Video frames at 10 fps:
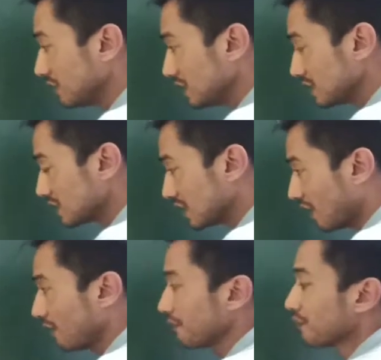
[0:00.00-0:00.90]
means
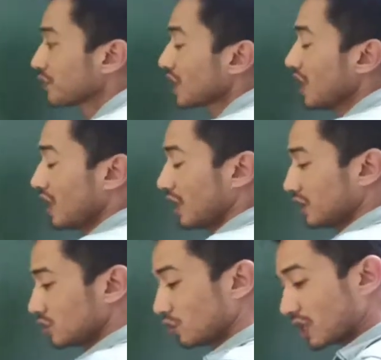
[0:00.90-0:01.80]
now
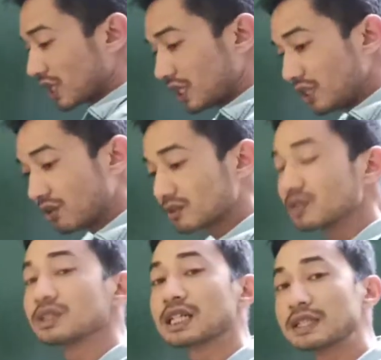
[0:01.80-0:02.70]
in order
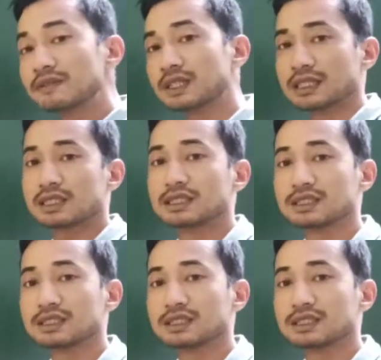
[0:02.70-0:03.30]
to convert